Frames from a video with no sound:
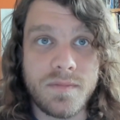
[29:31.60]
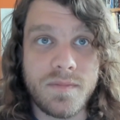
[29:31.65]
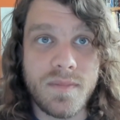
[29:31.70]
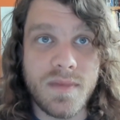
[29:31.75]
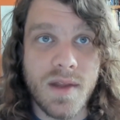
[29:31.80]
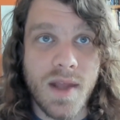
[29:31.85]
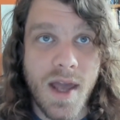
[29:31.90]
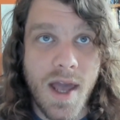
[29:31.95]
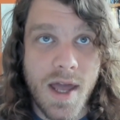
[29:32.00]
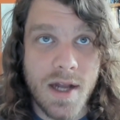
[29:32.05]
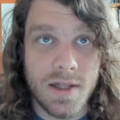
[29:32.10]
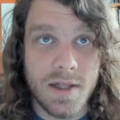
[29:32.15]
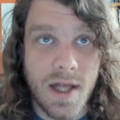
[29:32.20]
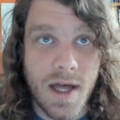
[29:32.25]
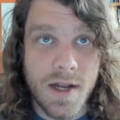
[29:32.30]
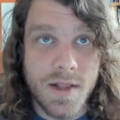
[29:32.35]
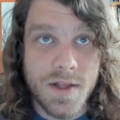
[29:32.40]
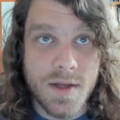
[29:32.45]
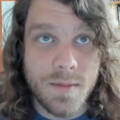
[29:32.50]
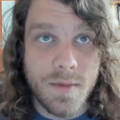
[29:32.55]
And a
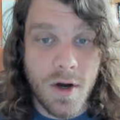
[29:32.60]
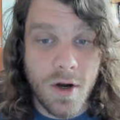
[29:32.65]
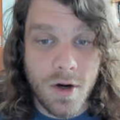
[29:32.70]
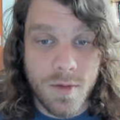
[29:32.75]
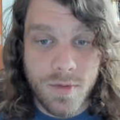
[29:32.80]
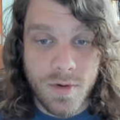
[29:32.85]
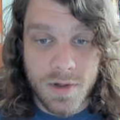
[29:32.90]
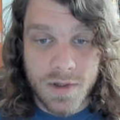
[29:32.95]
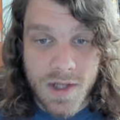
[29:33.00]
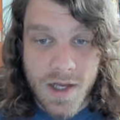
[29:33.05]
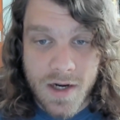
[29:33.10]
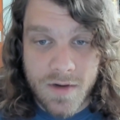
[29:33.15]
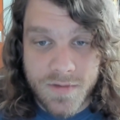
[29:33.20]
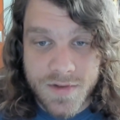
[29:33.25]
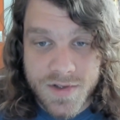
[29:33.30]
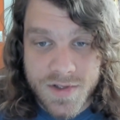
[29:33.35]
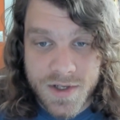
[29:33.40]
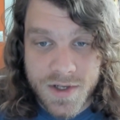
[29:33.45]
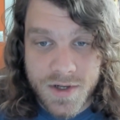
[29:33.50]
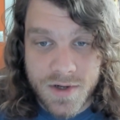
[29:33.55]
lot of them harbor a lot of
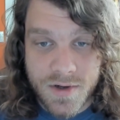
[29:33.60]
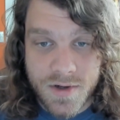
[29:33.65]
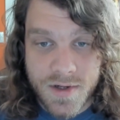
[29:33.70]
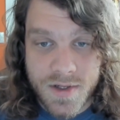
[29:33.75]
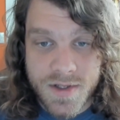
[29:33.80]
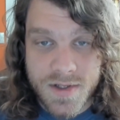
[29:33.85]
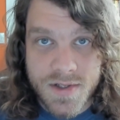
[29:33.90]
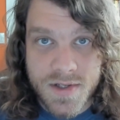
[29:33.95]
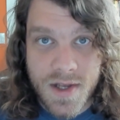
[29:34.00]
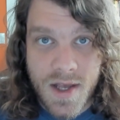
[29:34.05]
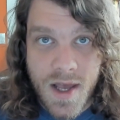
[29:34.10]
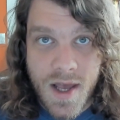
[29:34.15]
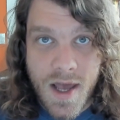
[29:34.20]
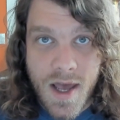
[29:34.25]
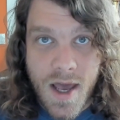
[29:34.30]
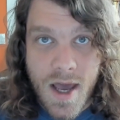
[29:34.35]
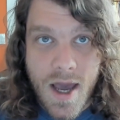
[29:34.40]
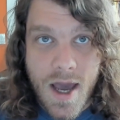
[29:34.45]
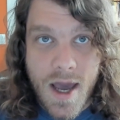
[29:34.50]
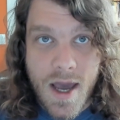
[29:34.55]
insecurities.
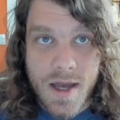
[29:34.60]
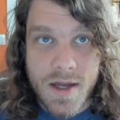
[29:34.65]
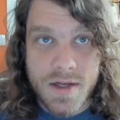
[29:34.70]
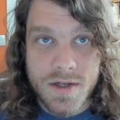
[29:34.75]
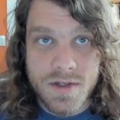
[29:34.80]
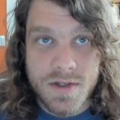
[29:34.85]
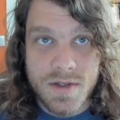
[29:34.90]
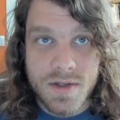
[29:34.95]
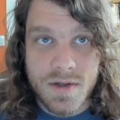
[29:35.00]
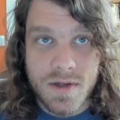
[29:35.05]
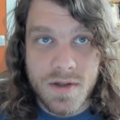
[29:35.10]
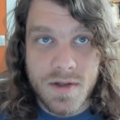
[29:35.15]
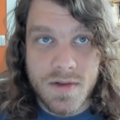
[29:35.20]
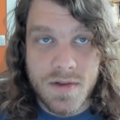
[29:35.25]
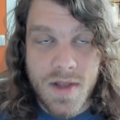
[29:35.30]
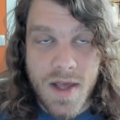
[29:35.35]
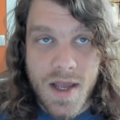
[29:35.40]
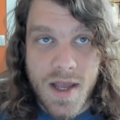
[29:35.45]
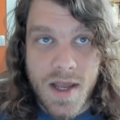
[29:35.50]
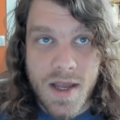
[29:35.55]
And
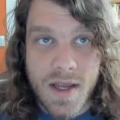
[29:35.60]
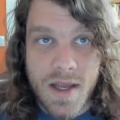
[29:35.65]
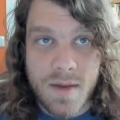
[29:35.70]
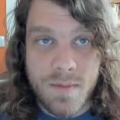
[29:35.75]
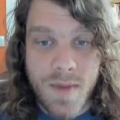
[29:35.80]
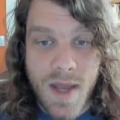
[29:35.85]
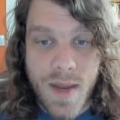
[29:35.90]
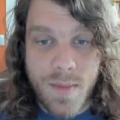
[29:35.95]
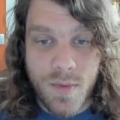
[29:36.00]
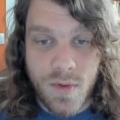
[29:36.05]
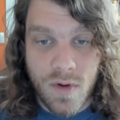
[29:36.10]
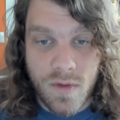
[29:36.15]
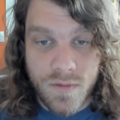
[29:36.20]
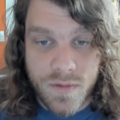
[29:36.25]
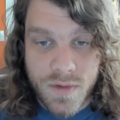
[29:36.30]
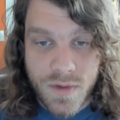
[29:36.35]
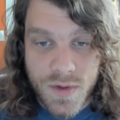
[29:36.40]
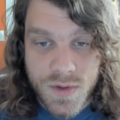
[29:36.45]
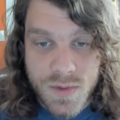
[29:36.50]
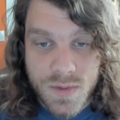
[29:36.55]
they can paper over
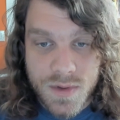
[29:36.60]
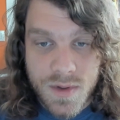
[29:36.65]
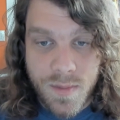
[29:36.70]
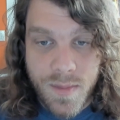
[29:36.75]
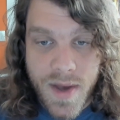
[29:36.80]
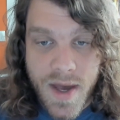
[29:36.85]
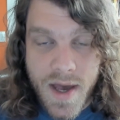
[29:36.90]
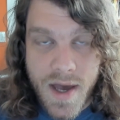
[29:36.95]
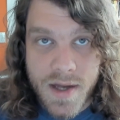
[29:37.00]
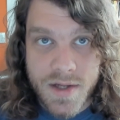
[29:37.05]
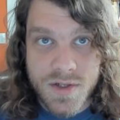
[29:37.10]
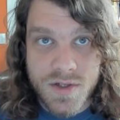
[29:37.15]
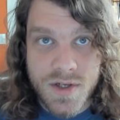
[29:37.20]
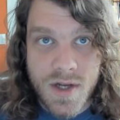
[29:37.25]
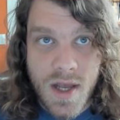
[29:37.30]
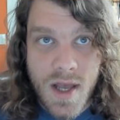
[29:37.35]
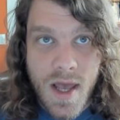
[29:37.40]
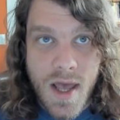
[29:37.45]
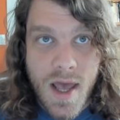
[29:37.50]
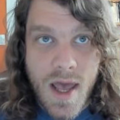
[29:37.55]
those with a badge
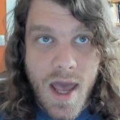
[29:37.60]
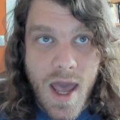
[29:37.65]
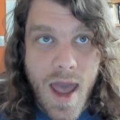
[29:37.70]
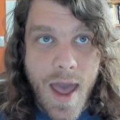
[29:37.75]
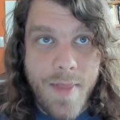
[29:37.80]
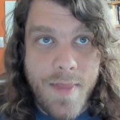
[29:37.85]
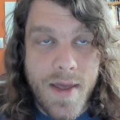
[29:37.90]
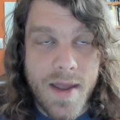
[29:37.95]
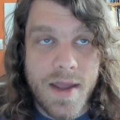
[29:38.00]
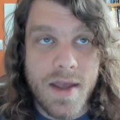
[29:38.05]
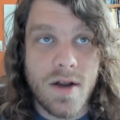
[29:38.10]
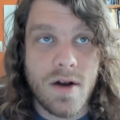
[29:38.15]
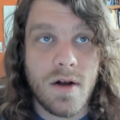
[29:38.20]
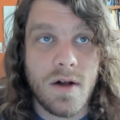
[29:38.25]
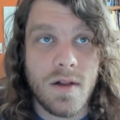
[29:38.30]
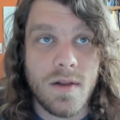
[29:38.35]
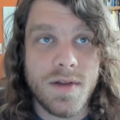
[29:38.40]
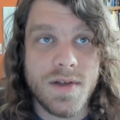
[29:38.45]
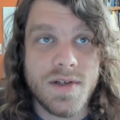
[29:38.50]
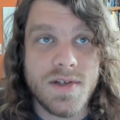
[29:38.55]
and they get
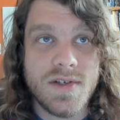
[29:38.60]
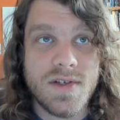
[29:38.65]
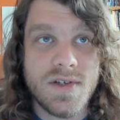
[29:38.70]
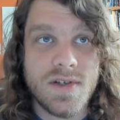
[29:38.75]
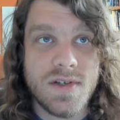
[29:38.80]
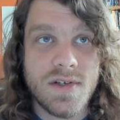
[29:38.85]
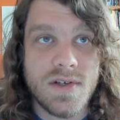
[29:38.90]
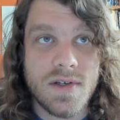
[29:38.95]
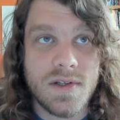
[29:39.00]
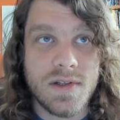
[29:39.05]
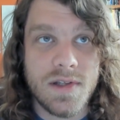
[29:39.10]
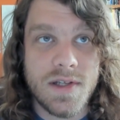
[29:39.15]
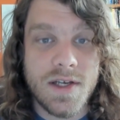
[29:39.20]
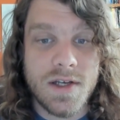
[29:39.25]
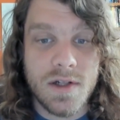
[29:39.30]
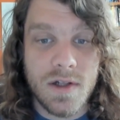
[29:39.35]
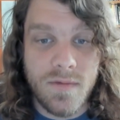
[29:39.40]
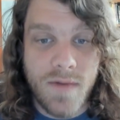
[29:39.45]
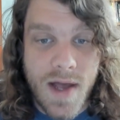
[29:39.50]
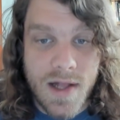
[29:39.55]
all this
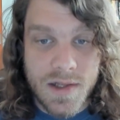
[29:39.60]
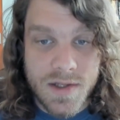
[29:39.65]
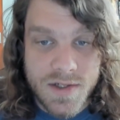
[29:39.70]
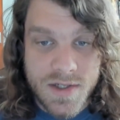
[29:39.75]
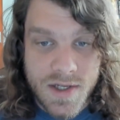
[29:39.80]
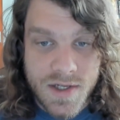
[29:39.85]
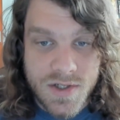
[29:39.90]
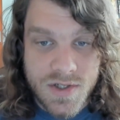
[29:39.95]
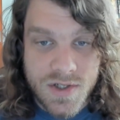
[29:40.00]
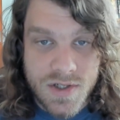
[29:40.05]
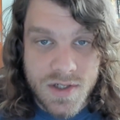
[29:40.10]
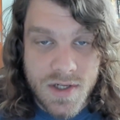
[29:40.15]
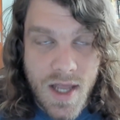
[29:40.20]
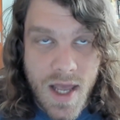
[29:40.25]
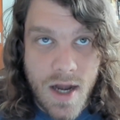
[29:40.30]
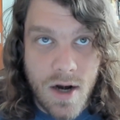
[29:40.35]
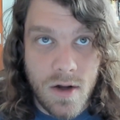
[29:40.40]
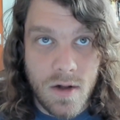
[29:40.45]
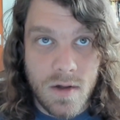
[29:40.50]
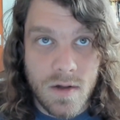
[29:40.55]
legal validation
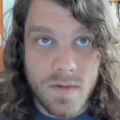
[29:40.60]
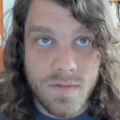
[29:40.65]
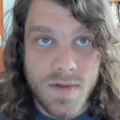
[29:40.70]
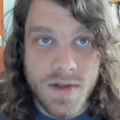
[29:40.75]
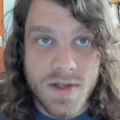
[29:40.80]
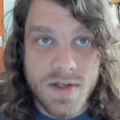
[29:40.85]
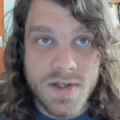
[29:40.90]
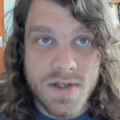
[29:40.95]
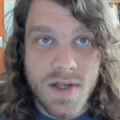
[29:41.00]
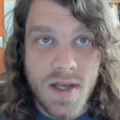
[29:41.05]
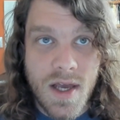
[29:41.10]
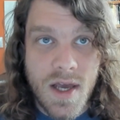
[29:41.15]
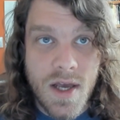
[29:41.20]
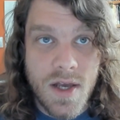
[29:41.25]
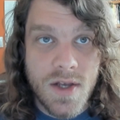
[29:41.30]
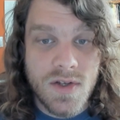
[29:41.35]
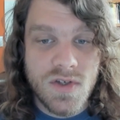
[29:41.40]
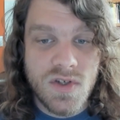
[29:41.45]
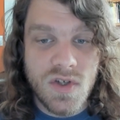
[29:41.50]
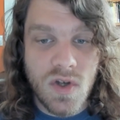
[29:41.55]
and all of this
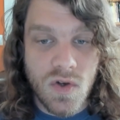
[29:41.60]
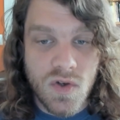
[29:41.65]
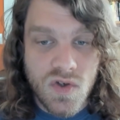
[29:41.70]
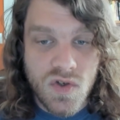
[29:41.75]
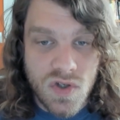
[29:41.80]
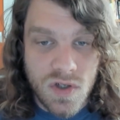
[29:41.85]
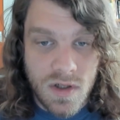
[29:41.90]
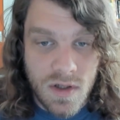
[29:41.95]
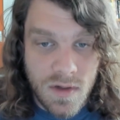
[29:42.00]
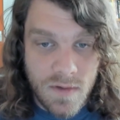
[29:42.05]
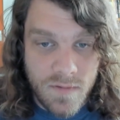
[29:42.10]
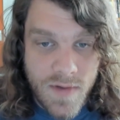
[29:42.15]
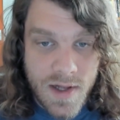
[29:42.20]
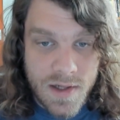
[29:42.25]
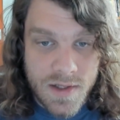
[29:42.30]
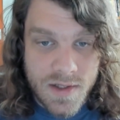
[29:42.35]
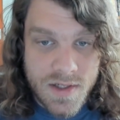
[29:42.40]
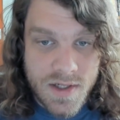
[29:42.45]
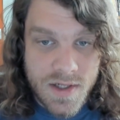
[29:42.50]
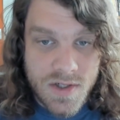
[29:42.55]
social
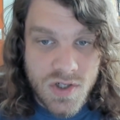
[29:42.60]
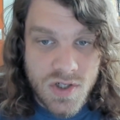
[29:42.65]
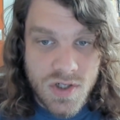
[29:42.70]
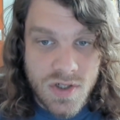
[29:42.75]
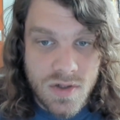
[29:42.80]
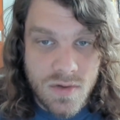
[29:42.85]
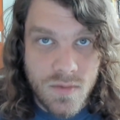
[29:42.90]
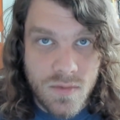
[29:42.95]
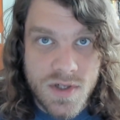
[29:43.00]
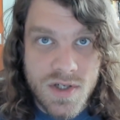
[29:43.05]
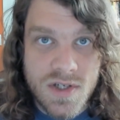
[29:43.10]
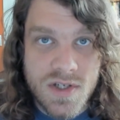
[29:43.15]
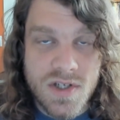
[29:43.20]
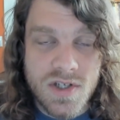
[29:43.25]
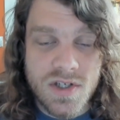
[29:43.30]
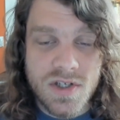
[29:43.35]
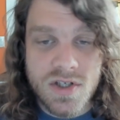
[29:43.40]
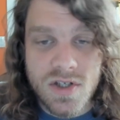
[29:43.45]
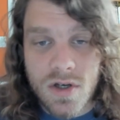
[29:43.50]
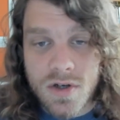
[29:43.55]
validation, which has
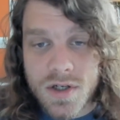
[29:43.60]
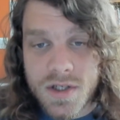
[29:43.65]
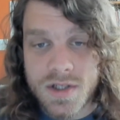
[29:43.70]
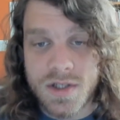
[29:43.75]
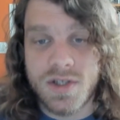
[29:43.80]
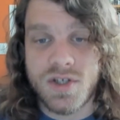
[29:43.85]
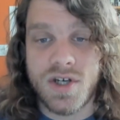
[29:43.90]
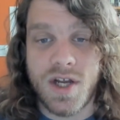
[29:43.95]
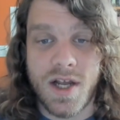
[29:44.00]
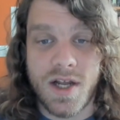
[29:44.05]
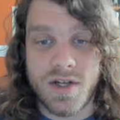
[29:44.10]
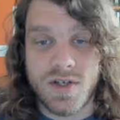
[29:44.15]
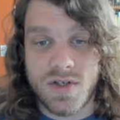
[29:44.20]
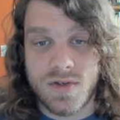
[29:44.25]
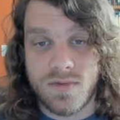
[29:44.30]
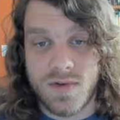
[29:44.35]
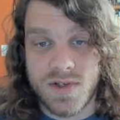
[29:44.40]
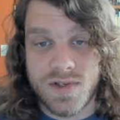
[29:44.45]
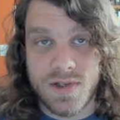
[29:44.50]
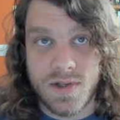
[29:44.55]
started to change in
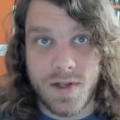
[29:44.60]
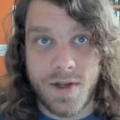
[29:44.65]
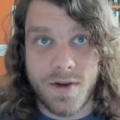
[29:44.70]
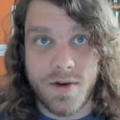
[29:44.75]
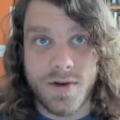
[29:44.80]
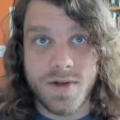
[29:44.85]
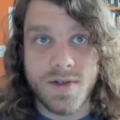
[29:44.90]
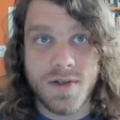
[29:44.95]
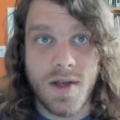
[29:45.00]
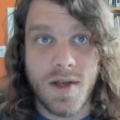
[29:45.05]
recent years.